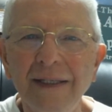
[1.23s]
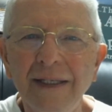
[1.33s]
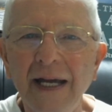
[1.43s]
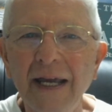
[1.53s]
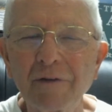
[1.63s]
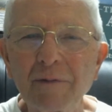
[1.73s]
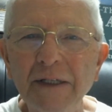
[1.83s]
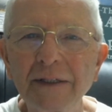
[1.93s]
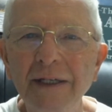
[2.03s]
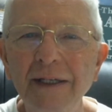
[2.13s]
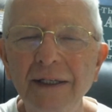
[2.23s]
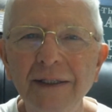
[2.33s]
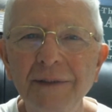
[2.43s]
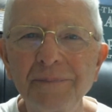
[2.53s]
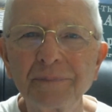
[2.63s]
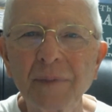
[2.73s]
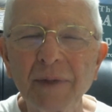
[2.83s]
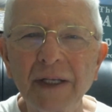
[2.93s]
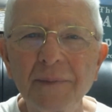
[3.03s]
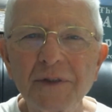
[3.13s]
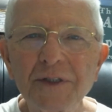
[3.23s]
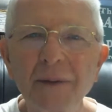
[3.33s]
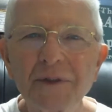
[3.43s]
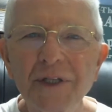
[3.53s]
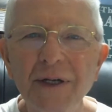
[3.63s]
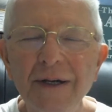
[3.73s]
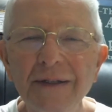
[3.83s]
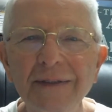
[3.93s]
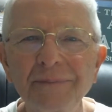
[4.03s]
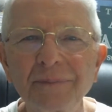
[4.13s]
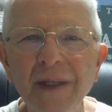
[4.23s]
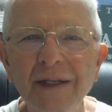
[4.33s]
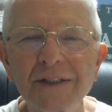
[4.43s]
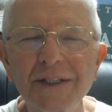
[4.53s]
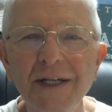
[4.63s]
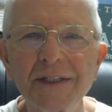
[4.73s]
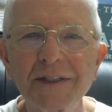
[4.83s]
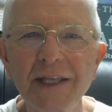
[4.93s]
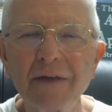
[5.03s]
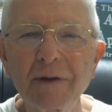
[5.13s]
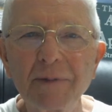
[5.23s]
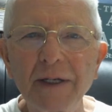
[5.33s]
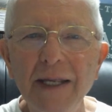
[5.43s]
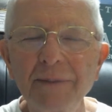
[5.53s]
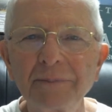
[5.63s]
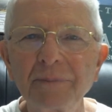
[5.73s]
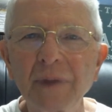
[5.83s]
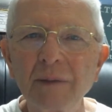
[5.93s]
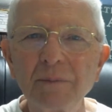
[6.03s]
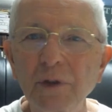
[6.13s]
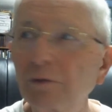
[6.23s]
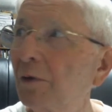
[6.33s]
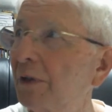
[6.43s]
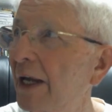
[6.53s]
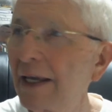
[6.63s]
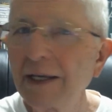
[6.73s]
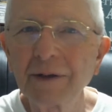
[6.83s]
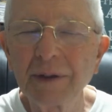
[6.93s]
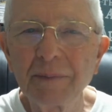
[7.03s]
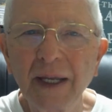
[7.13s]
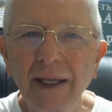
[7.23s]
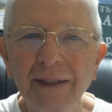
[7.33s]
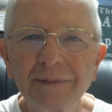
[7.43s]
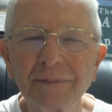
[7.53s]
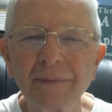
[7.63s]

Hi, everyone. My name is Tom Broussard. It's nice to see everybody. Beautiful day here in Maine.